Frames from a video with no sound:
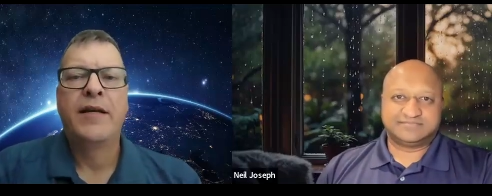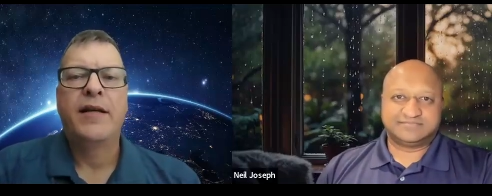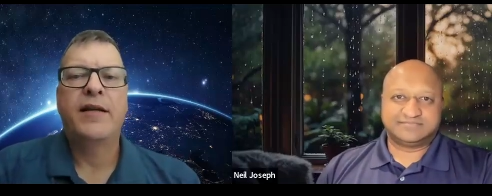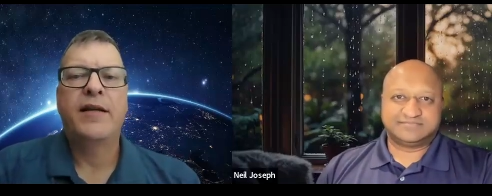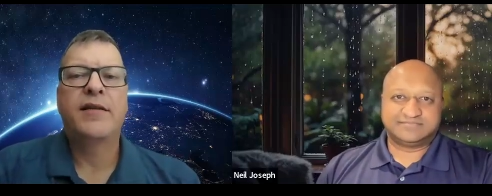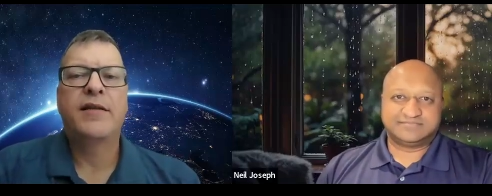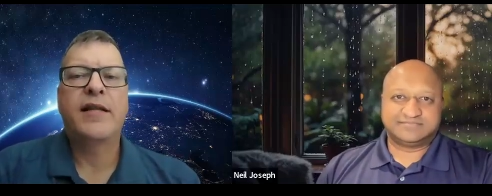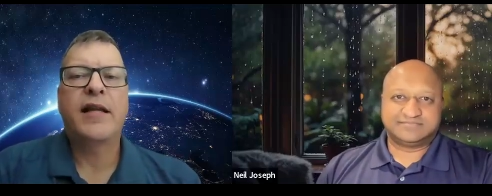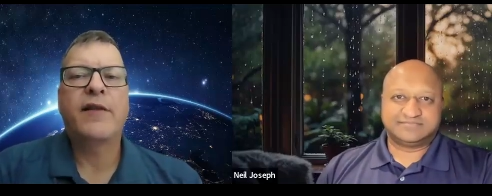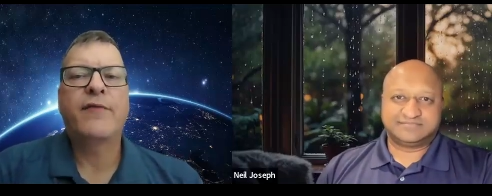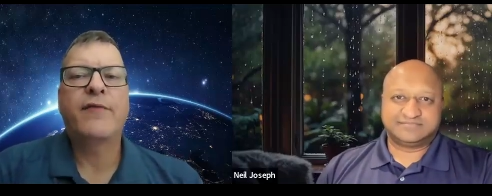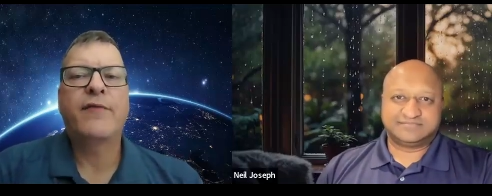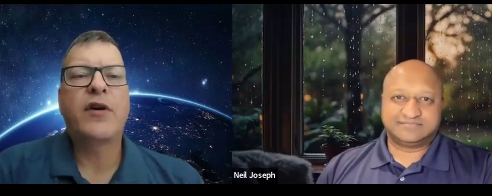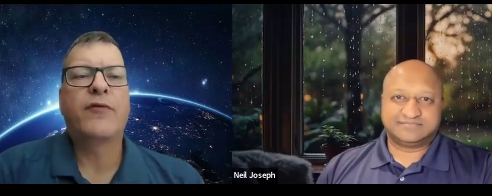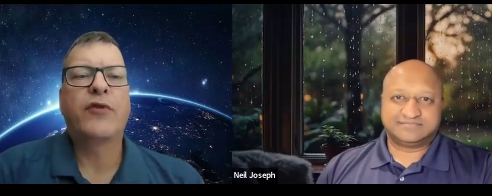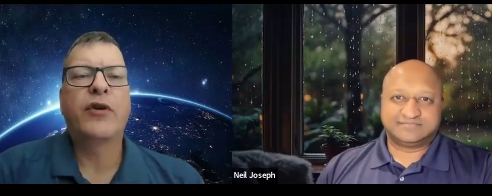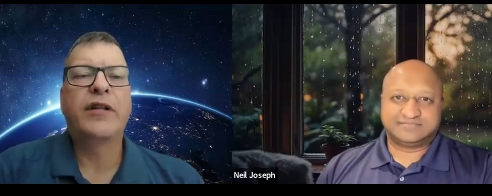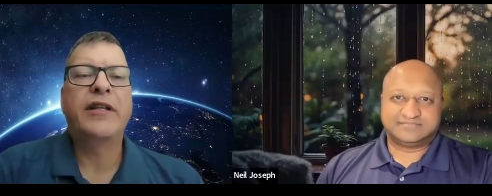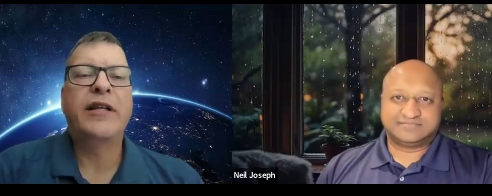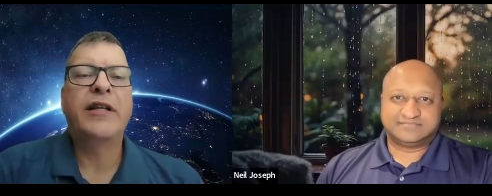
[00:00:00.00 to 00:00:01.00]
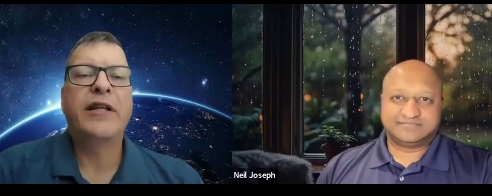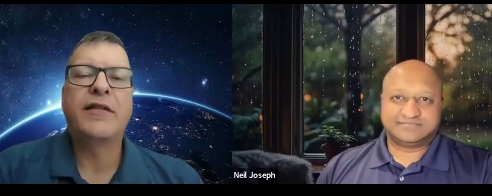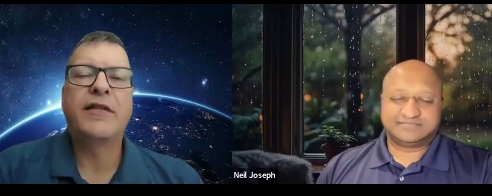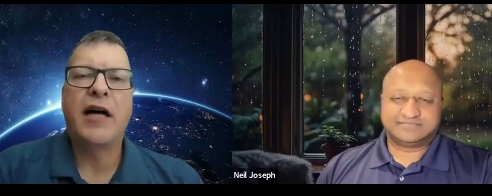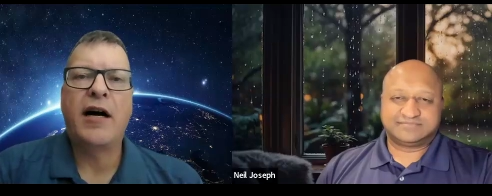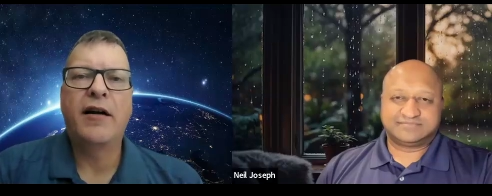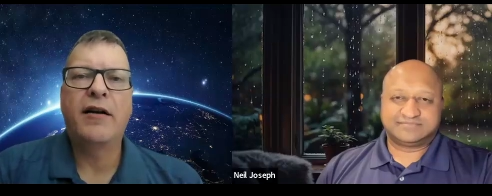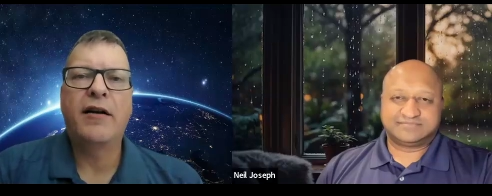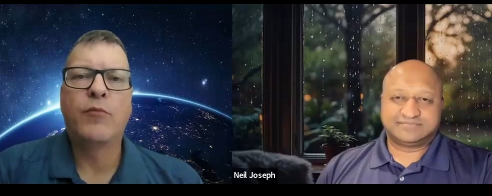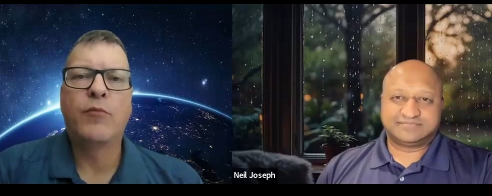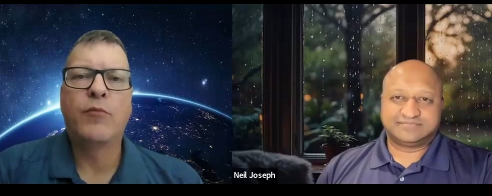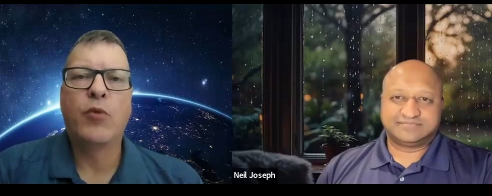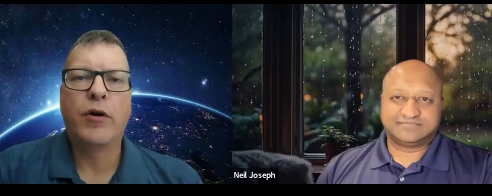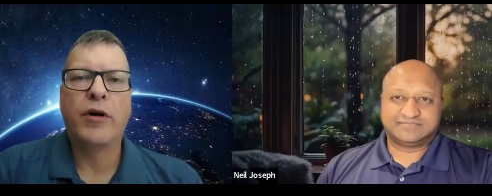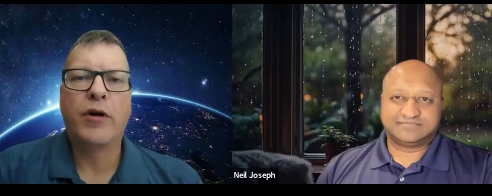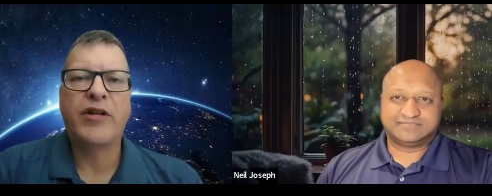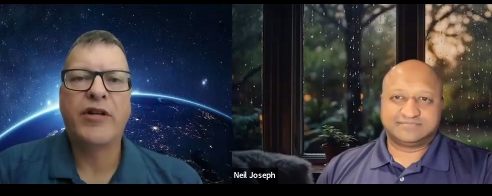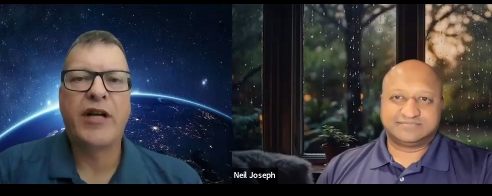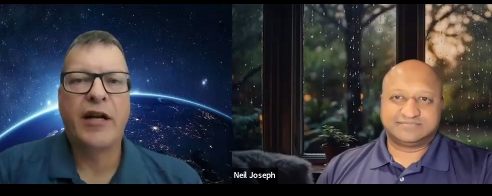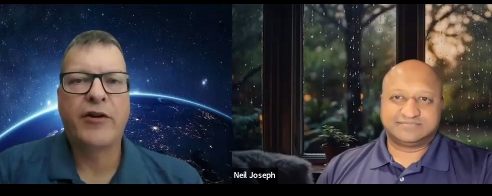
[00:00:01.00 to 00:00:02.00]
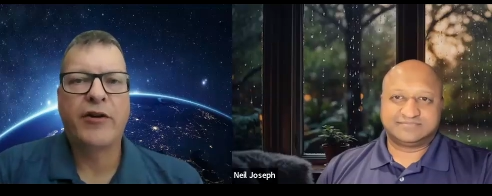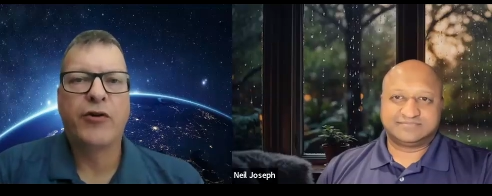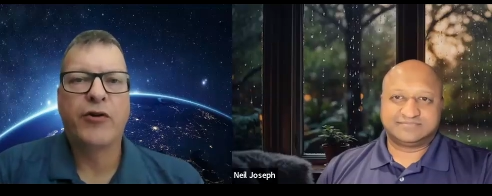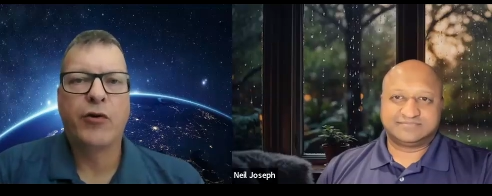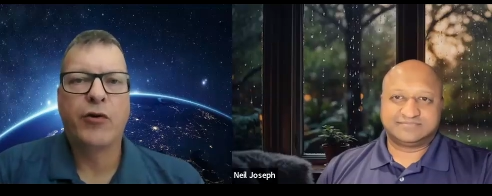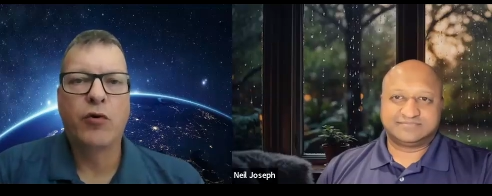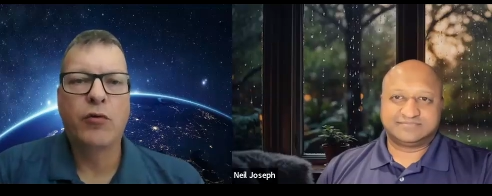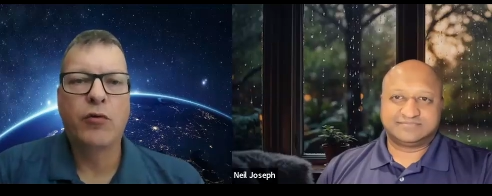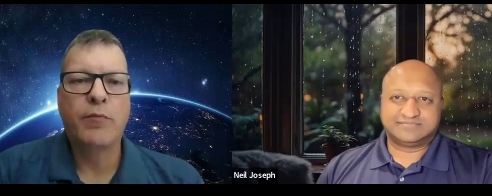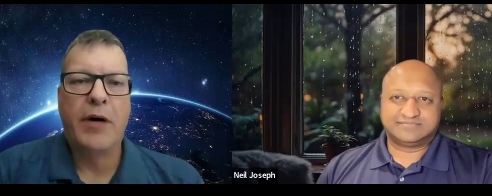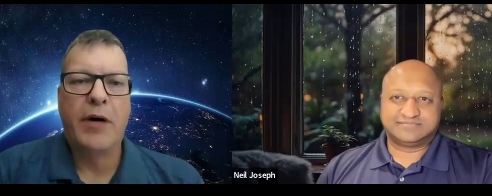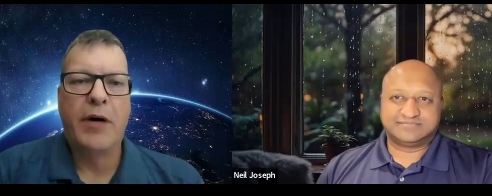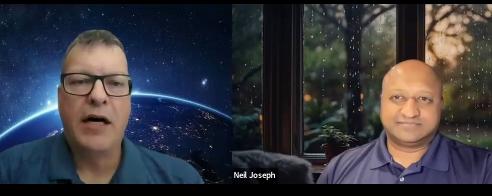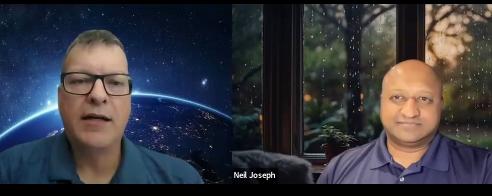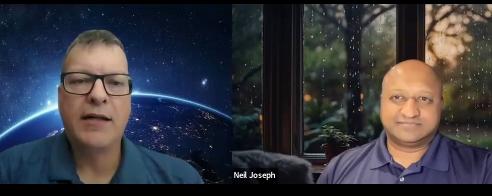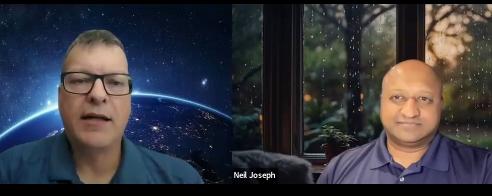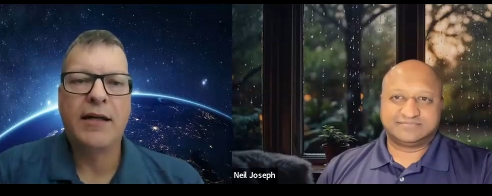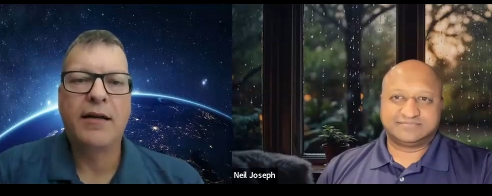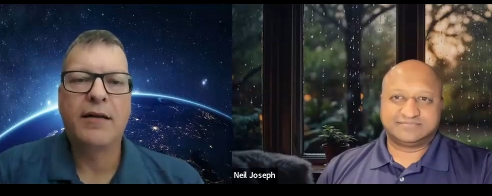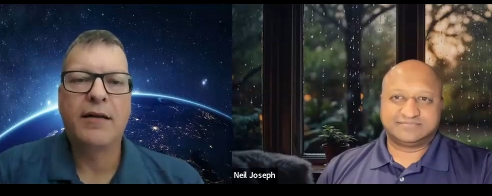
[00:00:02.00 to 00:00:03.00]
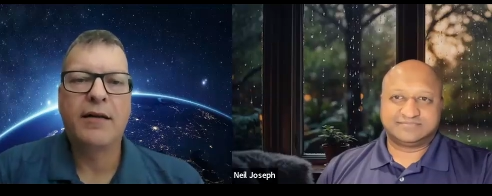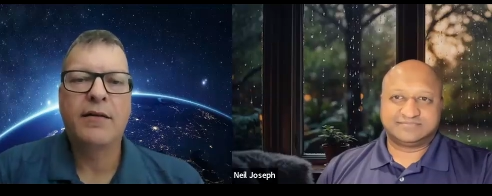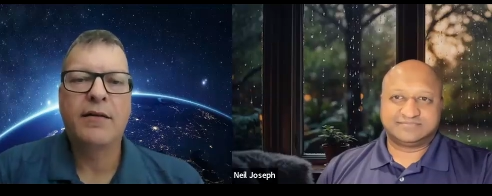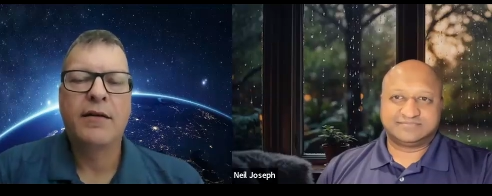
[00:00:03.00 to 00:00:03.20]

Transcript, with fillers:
Speaker 1: Instead of covering the entire mortgage out of your own pocket,